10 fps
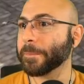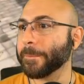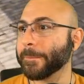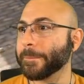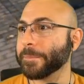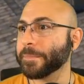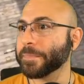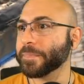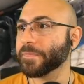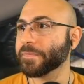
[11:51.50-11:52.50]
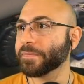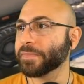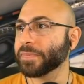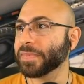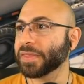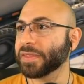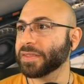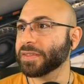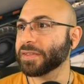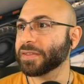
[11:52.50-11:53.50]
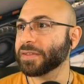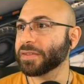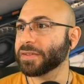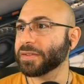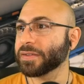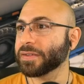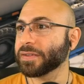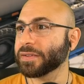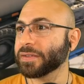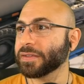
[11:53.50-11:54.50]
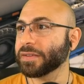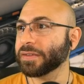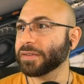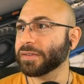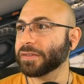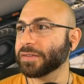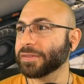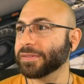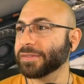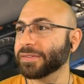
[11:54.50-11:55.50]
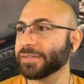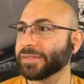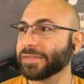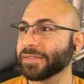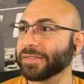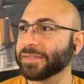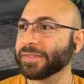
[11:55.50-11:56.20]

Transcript: Nothing is said.